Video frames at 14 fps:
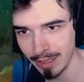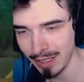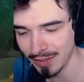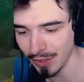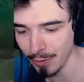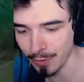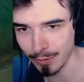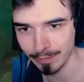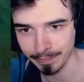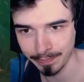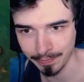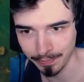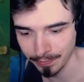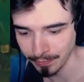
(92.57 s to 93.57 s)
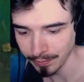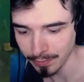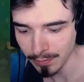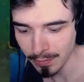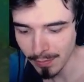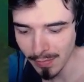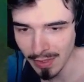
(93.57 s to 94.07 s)
So
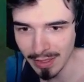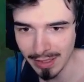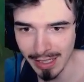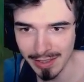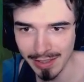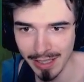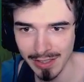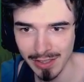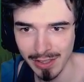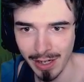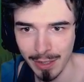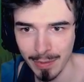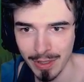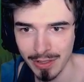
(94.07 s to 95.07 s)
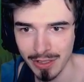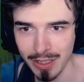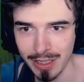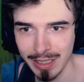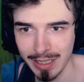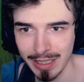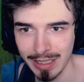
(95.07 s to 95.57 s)
let's get started with a
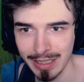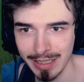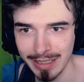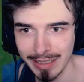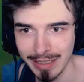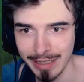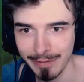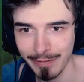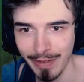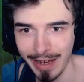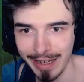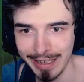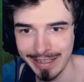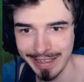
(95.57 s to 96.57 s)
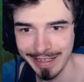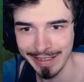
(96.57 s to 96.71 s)
cheeky invade.